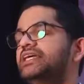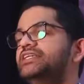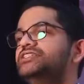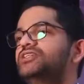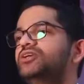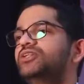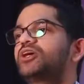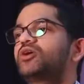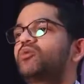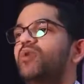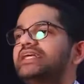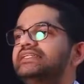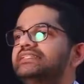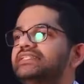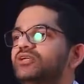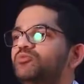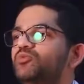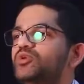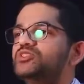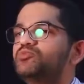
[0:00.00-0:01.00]
So the
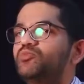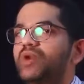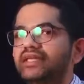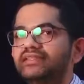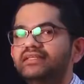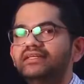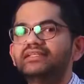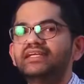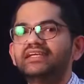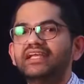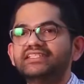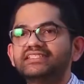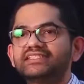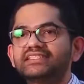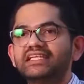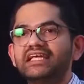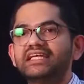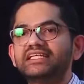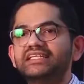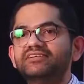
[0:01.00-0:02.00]
question was whether the
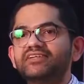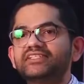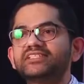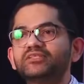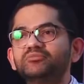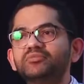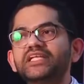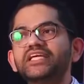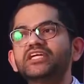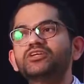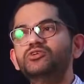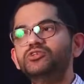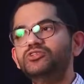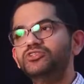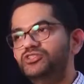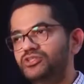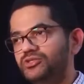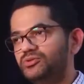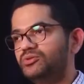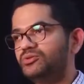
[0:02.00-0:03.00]
Legislative Assembly
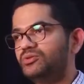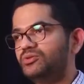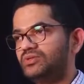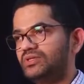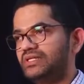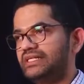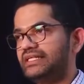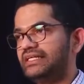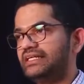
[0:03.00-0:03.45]
could do